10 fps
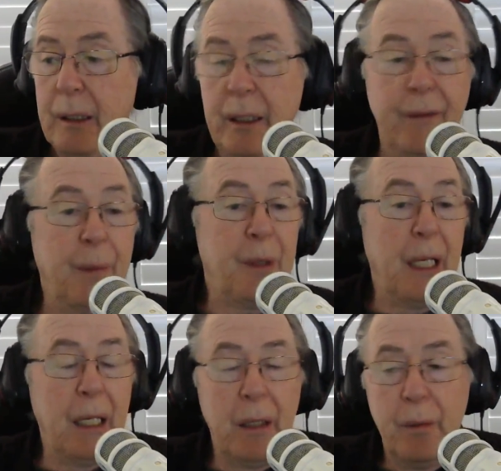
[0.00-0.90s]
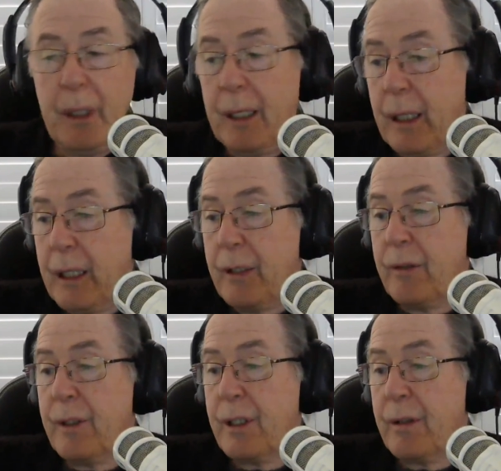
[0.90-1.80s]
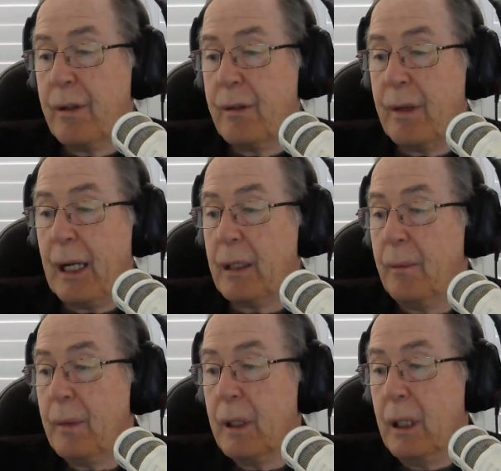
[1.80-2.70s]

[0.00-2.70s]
they've updated the way they track them.